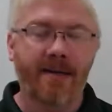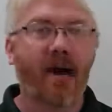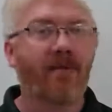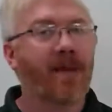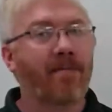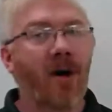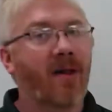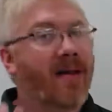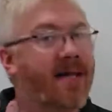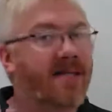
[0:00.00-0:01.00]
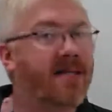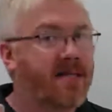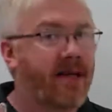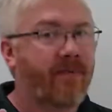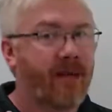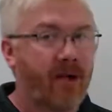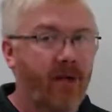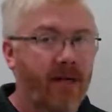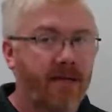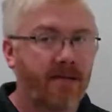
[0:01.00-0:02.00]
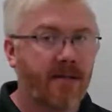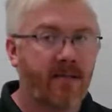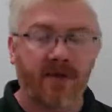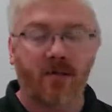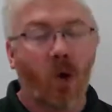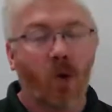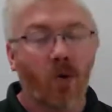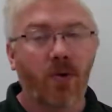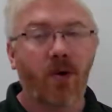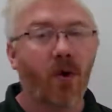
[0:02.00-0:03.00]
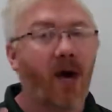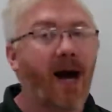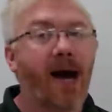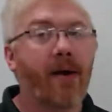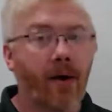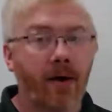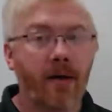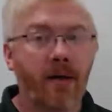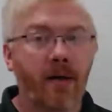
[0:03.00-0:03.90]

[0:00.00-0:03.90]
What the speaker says: Now, if that ball isn't 70 degrees, if it's colder or hotter,